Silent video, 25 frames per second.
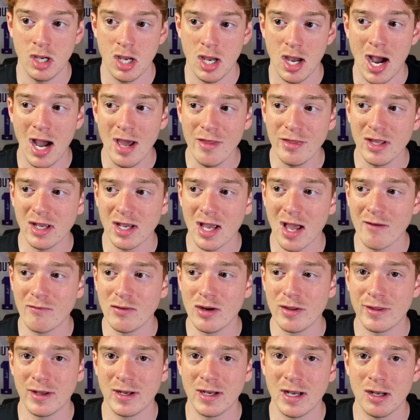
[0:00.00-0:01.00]
I think
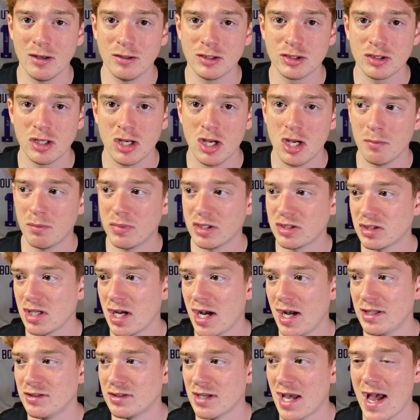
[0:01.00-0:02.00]
everything else
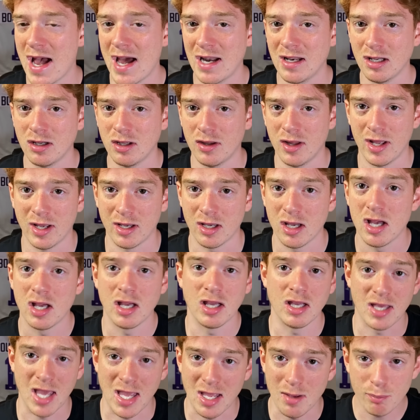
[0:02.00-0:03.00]
besides adding like
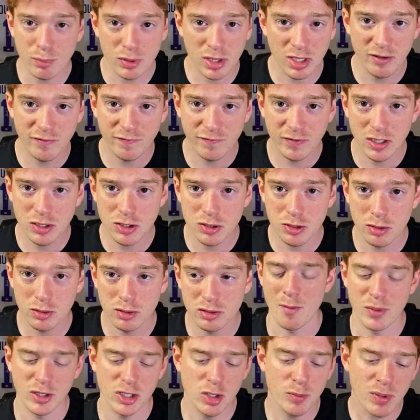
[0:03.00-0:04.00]
gameplay
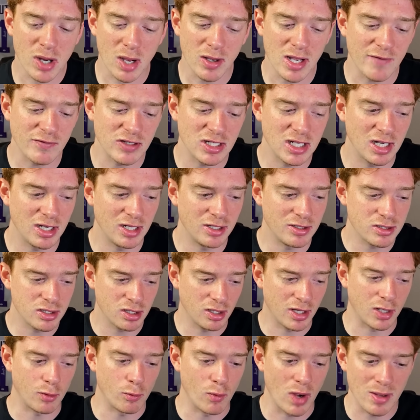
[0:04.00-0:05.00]
features, but you probably have to get into
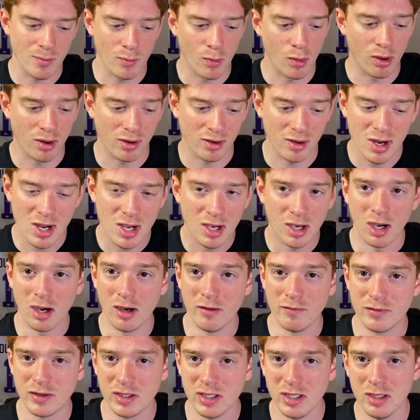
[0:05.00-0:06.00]
like way more
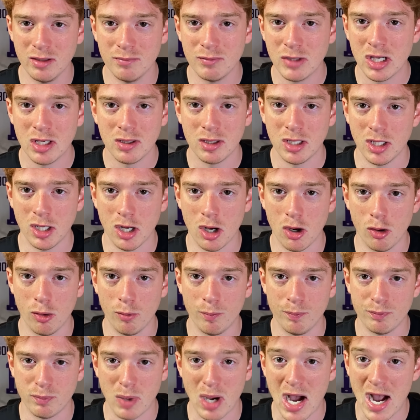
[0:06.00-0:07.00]
of the, you know,
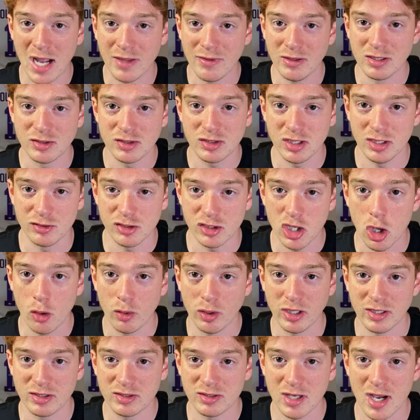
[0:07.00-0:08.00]
behind the scenes
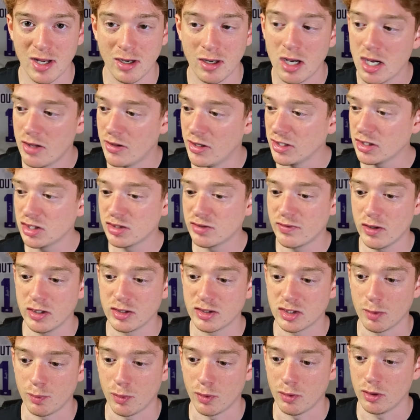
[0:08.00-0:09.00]
coding side. This is very
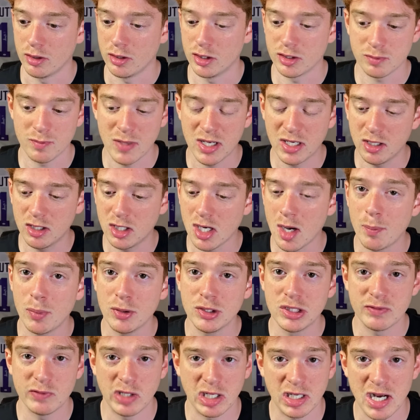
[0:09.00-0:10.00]
simple. Just make a couple
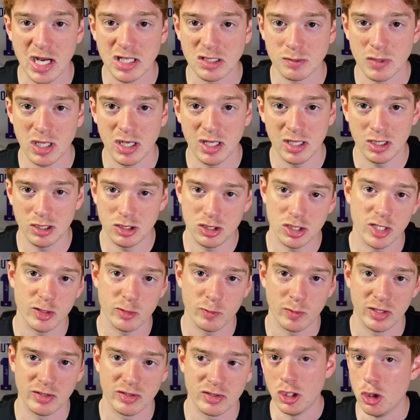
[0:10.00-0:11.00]
different cosmetic
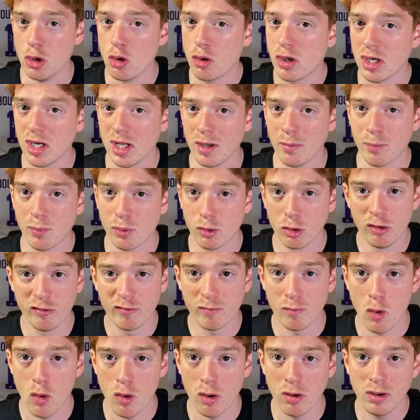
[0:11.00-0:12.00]
adjustments. You could improve
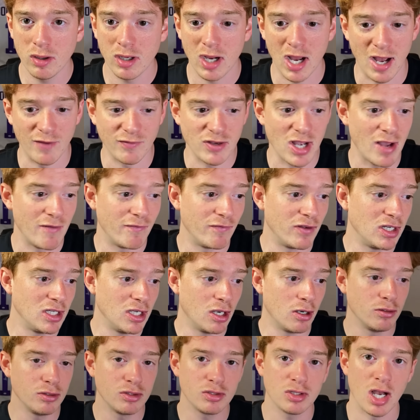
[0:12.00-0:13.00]
more. I've got
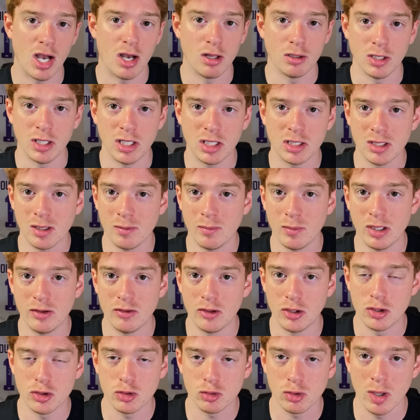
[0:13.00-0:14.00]
videos. I'll link them in the
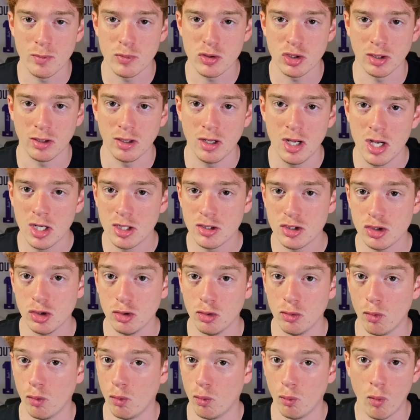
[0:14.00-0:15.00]
description to
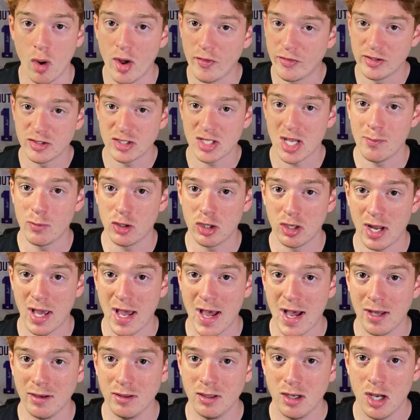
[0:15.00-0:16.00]
what this game could
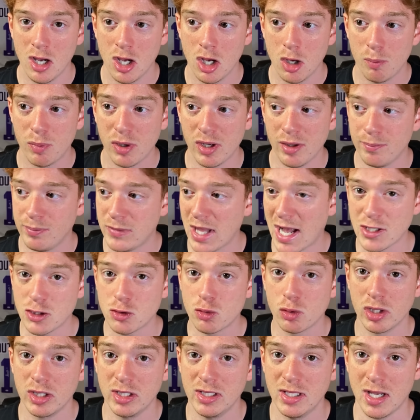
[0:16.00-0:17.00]
add. But that's
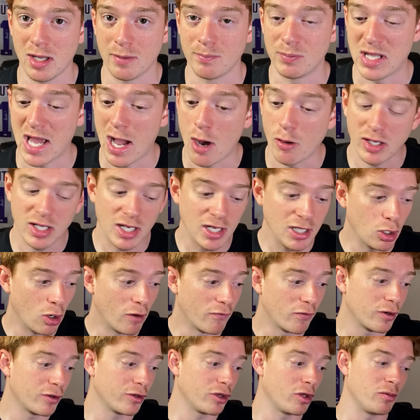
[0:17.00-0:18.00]
really it. Now, getting
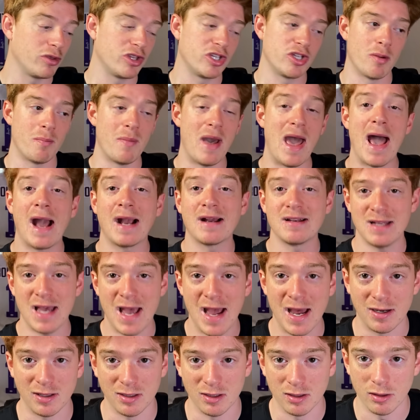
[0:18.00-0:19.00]
over to the Mac
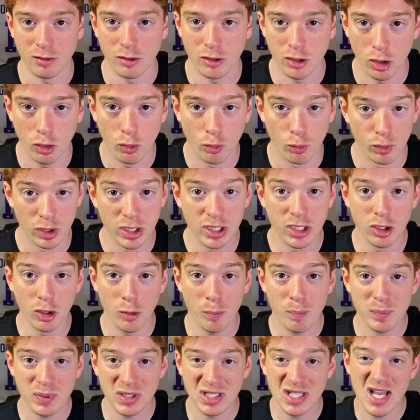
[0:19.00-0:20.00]
Daddy, the real
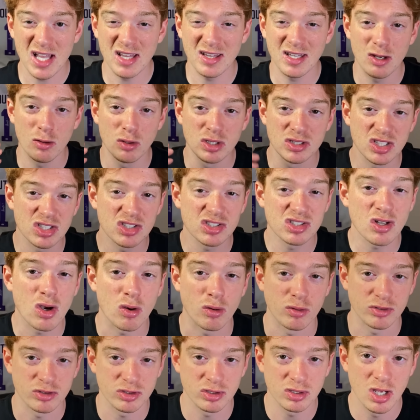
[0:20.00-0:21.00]
pièce de
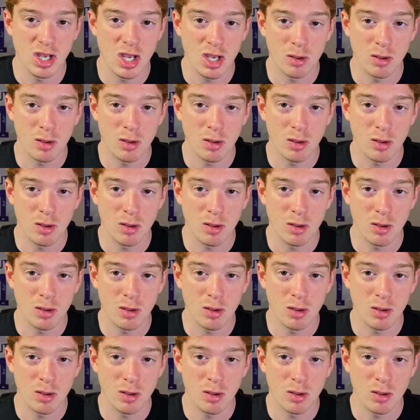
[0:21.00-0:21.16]
résistance.